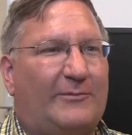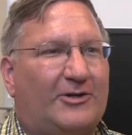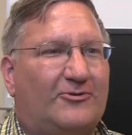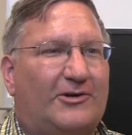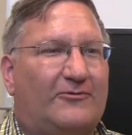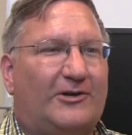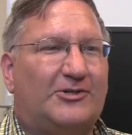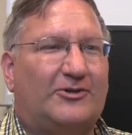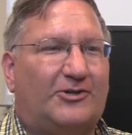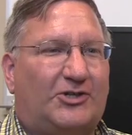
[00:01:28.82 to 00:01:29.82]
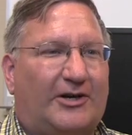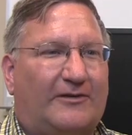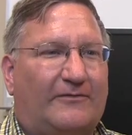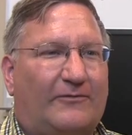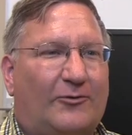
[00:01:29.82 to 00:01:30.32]
been doing research
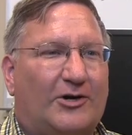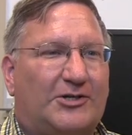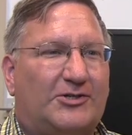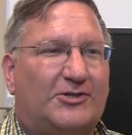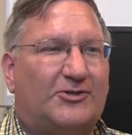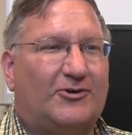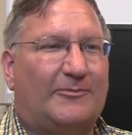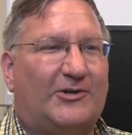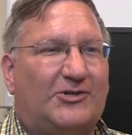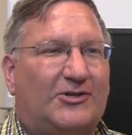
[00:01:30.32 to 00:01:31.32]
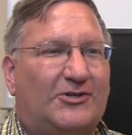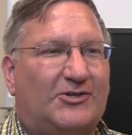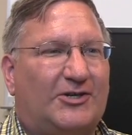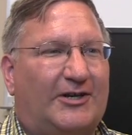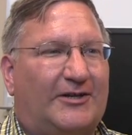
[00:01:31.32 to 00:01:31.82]
on forest
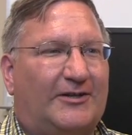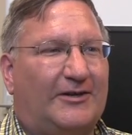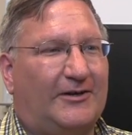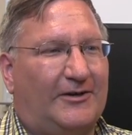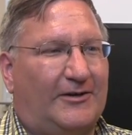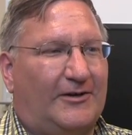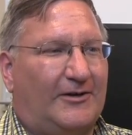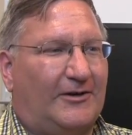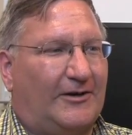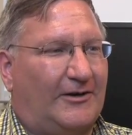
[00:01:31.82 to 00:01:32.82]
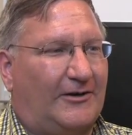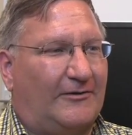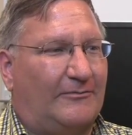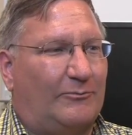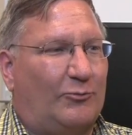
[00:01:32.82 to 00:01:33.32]
disturbances and
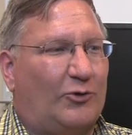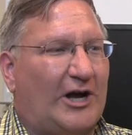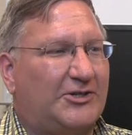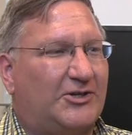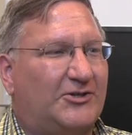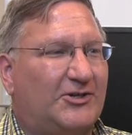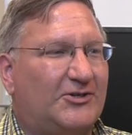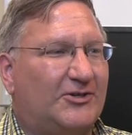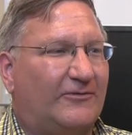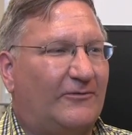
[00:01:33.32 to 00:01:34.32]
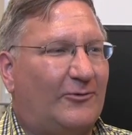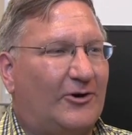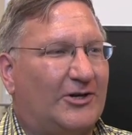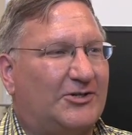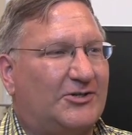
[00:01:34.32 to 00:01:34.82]
processes in
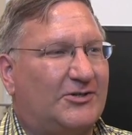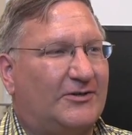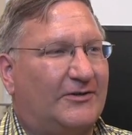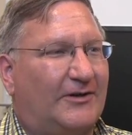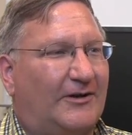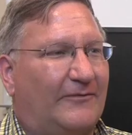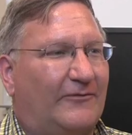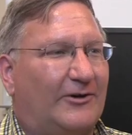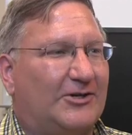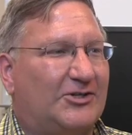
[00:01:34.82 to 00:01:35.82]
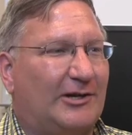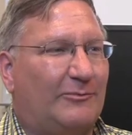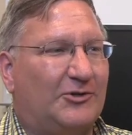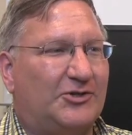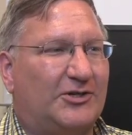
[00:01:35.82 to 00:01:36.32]
forests, for
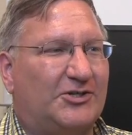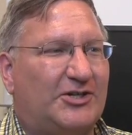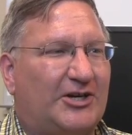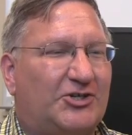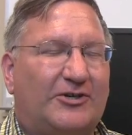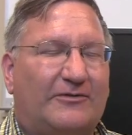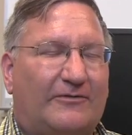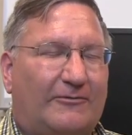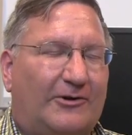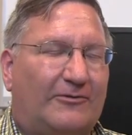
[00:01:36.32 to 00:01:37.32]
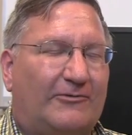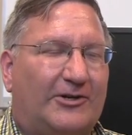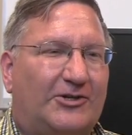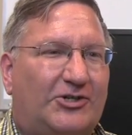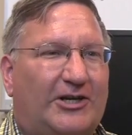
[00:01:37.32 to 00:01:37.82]
example succession,
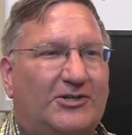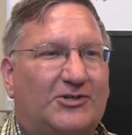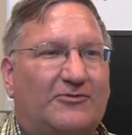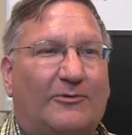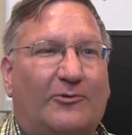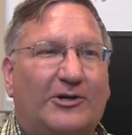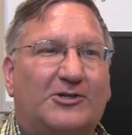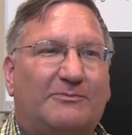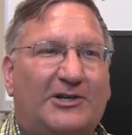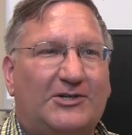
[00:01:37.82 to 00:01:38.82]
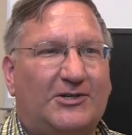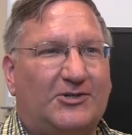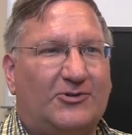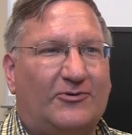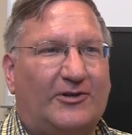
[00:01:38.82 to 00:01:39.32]
when it changes from one
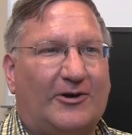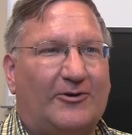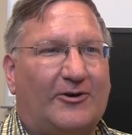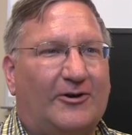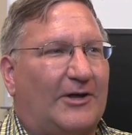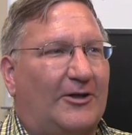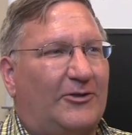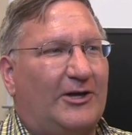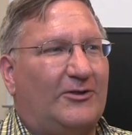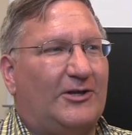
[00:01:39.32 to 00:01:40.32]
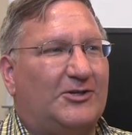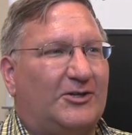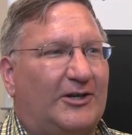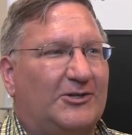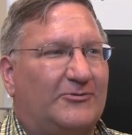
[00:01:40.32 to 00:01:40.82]
species to another. I think these
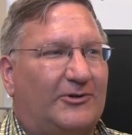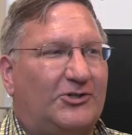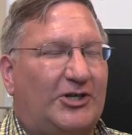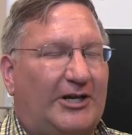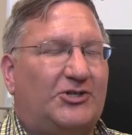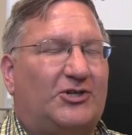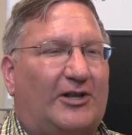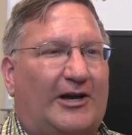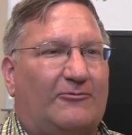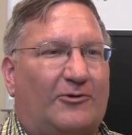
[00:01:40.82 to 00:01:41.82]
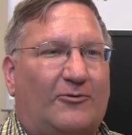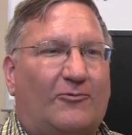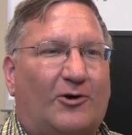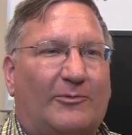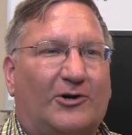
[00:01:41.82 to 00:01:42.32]
things will change a lot with a
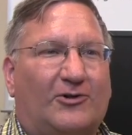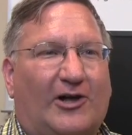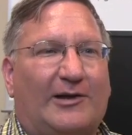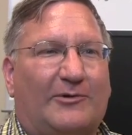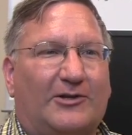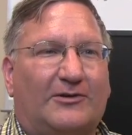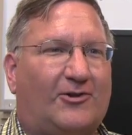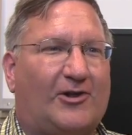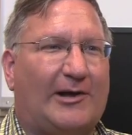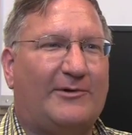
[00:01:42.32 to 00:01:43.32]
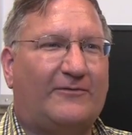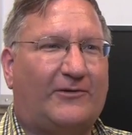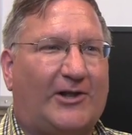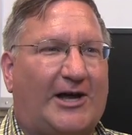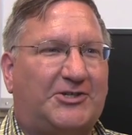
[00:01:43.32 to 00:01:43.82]
warmer climate. Climate
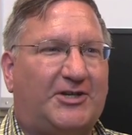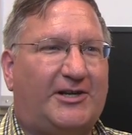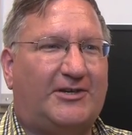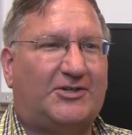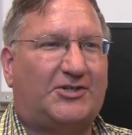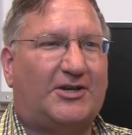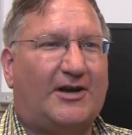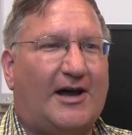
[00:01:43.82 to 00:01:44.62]
velocity is